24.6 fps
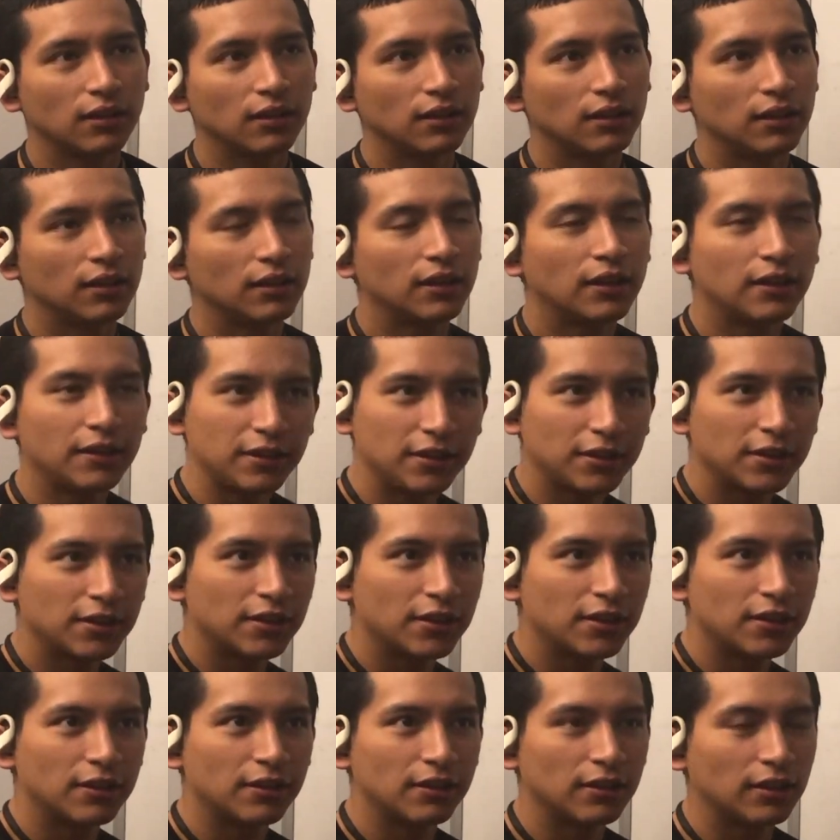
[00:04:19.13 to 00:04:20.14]

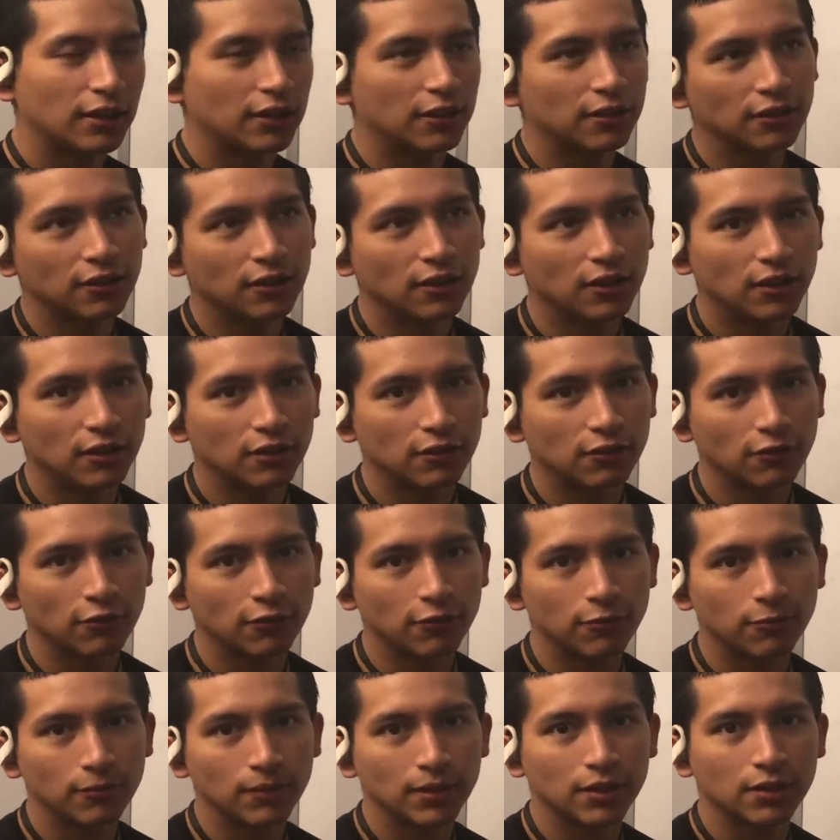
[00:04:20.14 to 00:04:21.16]
linear or like
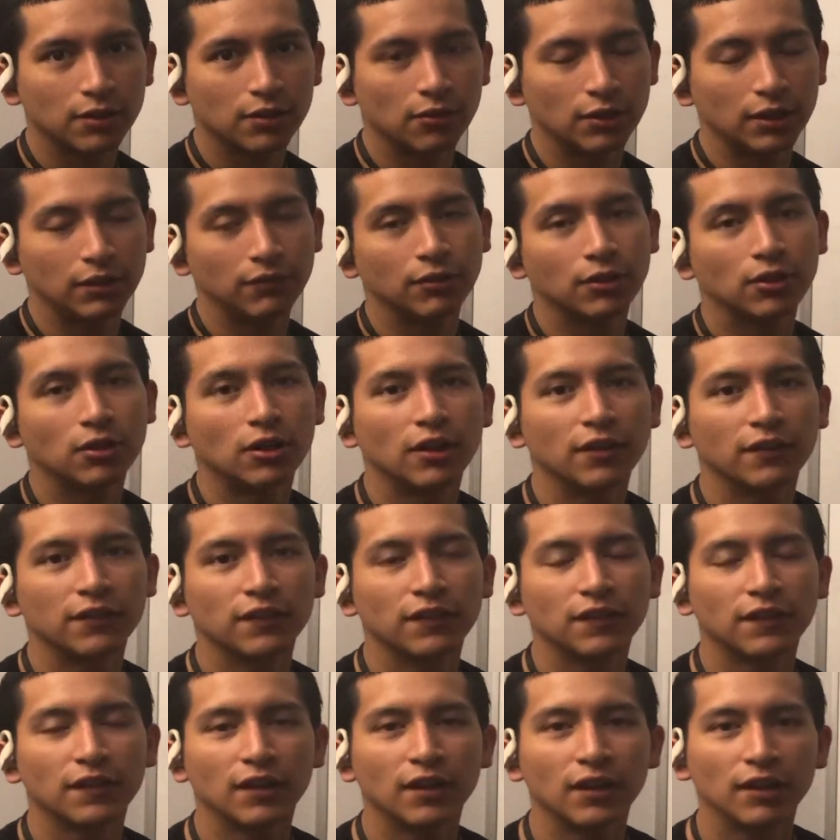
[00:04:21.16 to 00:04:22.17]
logarithmic or even
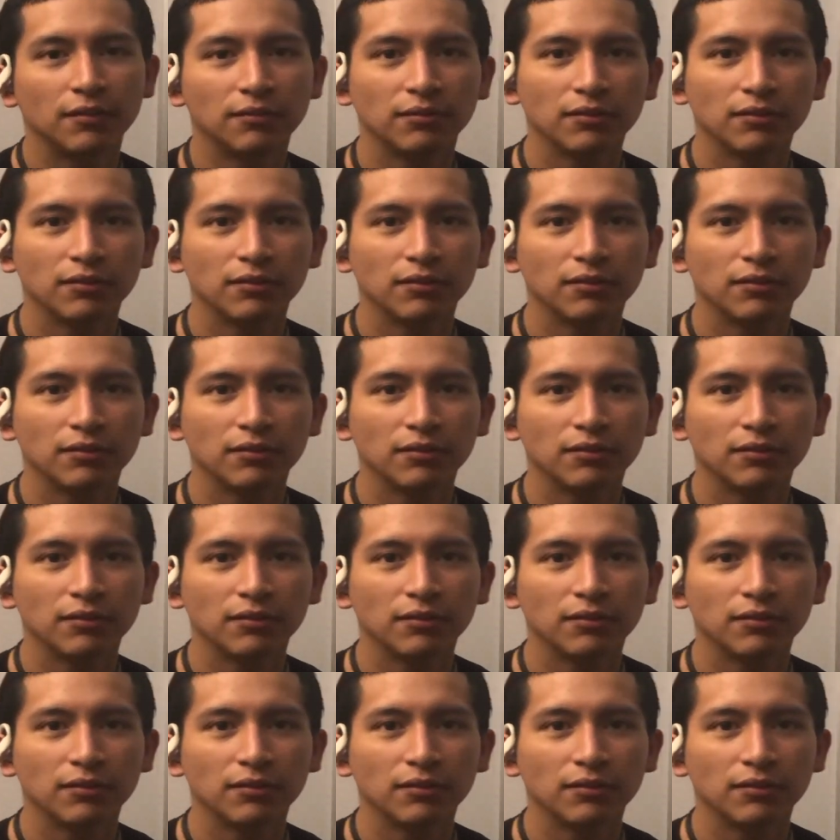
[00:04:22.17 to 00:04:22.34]
constant time,